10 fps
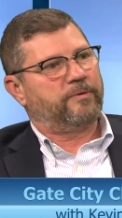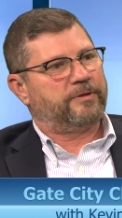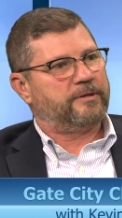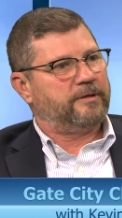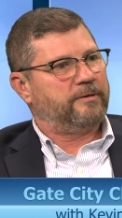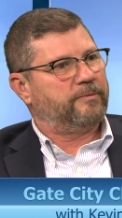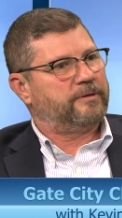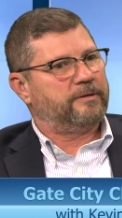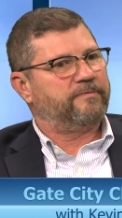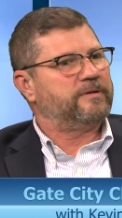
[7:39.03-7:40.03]
with the
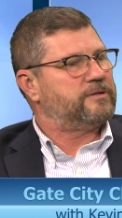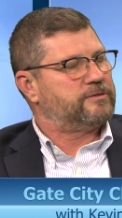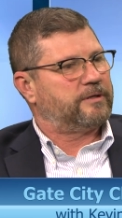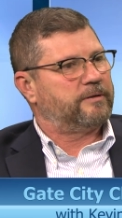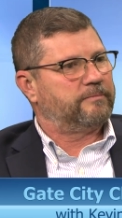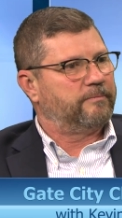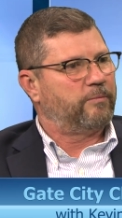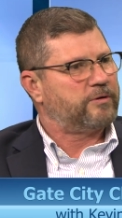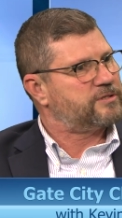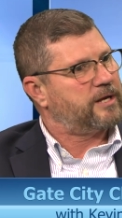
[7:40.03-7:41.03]
vintage
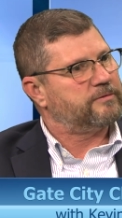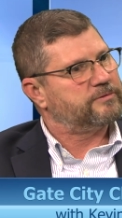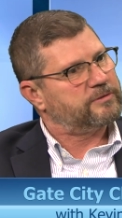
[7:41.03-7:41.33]
motorcycle?